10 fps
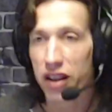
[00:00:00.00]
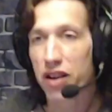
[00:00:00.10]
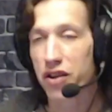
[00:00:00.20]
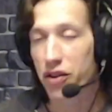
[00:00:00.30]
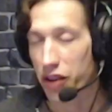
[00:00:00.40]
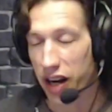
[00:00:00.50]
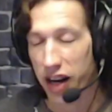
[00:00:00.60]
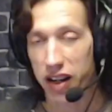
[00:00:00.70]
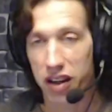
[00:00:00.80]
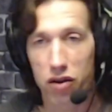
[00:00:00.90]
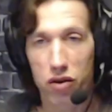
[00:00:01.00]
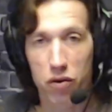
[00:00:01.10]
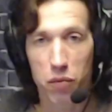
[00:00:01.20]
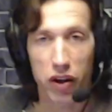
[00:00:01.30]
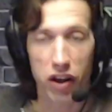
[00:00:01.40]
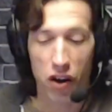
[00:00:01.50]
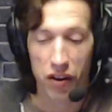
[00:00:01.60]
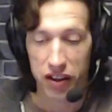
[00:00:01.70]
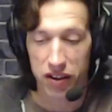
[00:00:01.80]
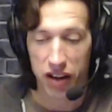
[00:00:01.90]
so that I can bring all these
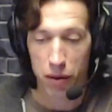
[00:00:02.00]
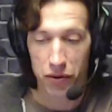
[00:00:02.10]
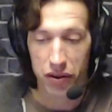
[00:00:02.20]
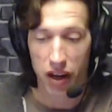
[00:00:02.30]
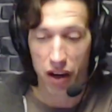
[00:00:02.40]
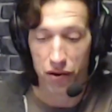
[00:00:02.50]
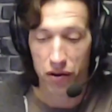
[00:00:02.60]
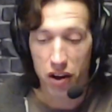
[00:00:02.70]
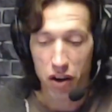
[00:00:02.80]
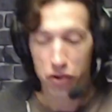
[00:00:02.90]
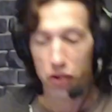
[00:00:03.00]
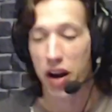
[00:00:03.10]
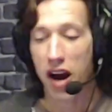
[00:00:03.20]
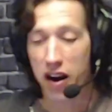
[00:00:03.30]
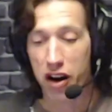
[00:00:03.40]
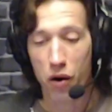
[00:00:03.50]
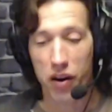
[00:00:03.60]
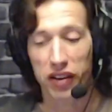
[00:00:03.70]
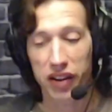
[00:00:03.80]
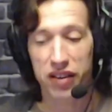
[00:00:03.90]
tables together. So now I know at
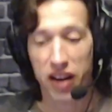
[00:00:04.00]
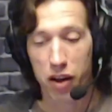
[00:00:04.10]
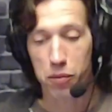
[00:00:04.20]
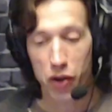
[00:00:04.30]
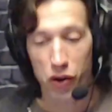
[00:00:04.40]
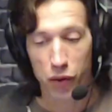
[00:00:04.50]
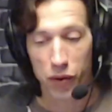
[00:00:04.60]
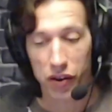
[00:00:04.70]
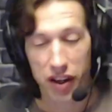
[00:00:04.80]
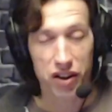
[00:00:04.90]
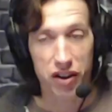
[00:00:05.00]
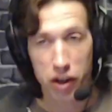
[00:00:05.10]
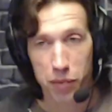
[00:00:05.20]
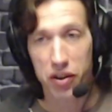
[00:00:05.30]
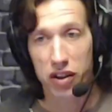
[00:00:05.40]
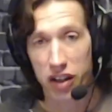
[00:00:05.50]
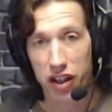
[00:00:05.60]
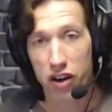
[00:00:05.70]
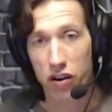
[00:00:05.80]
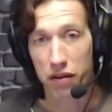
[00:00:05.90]
least I can build the relationships into
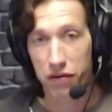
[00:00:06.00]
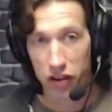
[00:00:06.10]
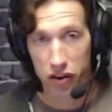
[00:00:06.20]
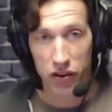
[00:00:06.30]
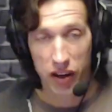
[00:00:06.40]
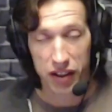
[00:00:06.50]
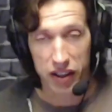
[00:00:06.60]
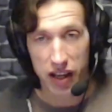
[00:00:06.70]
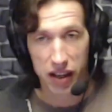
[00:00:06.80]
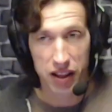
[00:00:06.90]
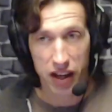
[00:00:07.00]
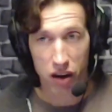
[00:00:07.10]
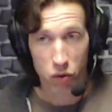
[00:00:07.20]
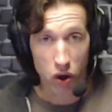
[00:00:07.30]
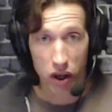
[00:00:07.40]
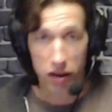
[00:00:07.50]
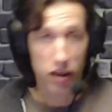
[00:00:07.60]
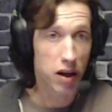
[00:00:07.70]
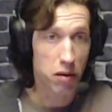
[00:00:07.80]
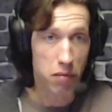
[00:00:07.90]
here and filter out the data that I want
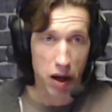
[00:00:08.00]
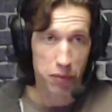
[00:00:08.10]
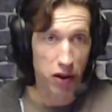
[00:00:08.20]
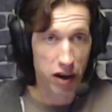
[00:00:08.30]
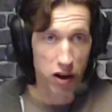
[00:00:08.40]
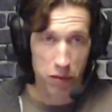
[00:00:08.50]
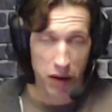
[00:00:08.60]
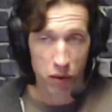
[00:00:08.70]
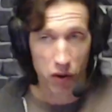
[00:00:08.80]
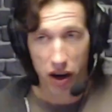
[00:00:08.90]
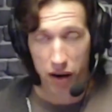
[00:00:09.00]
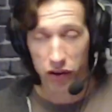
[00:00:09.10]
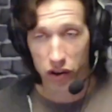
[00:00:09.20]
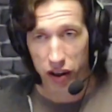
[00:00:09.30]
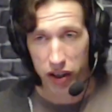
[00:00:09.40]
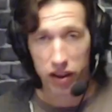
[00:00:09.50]
by player, by whatever, and